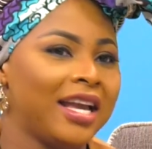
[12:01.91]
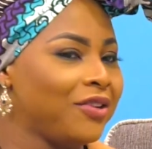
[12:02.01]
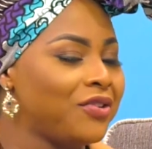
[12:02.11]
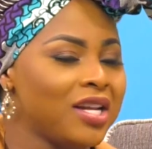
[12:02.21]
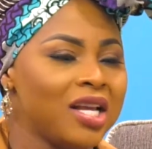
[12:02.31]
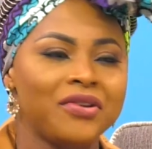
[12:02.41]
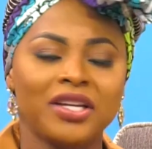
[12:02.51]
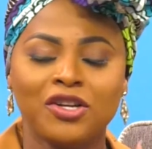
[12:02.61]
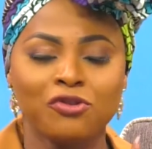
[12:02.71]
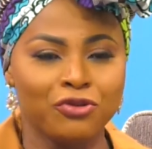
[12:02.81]
And you know, she
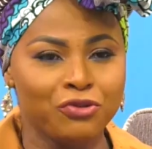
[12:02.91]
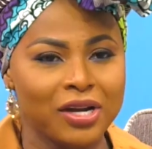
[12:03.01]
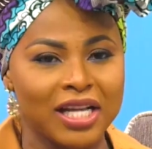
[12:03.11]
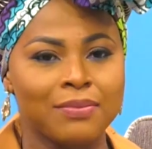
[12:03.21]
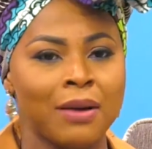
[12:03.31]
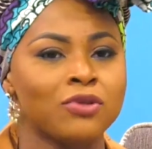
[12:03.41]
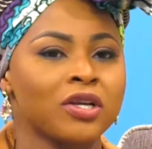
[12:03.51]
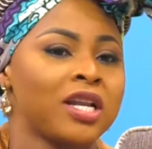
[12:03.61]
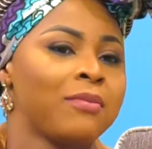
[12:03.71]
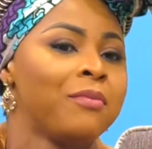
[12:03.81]
did not do that, but I'm
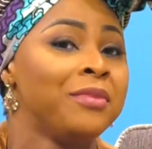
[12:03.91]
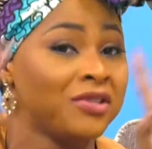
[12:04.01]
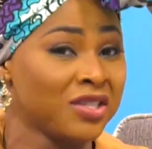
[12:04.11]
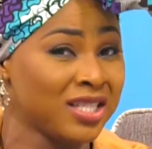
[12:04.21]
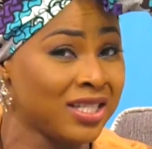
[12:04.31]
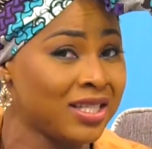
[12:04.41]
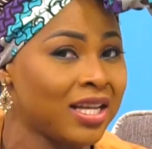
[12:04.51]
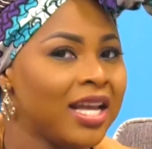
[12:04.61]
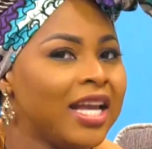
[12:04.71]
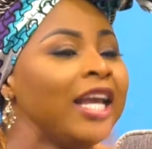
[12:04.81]
talking about musicians
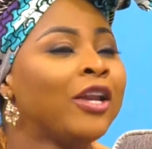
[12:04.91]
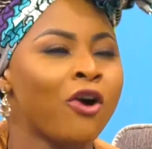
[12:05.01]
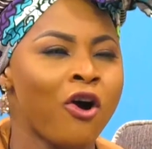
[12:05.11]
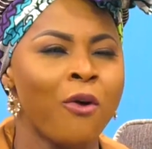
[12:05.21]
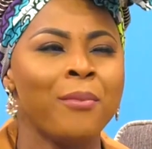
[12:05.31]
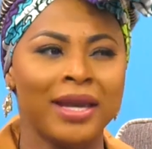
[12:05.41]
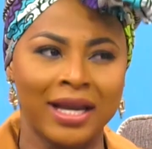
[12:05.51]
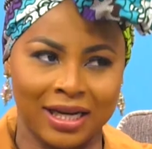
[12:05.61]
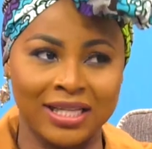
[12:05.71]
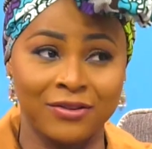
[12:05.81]
in all may
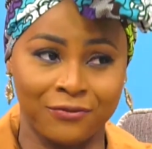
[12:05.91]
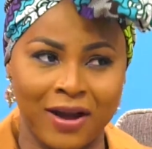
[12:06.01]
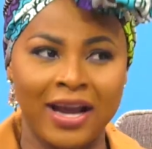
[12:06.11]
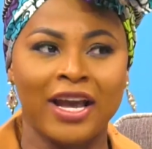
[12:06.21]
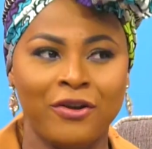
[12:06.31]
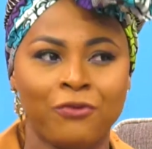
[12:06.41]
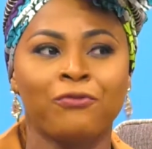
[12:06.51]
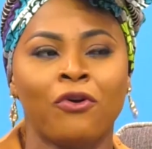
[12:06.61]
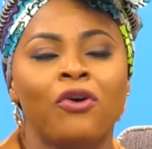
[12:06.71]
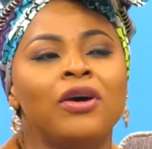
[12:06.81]
classify and look
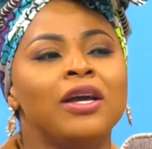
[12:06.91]
for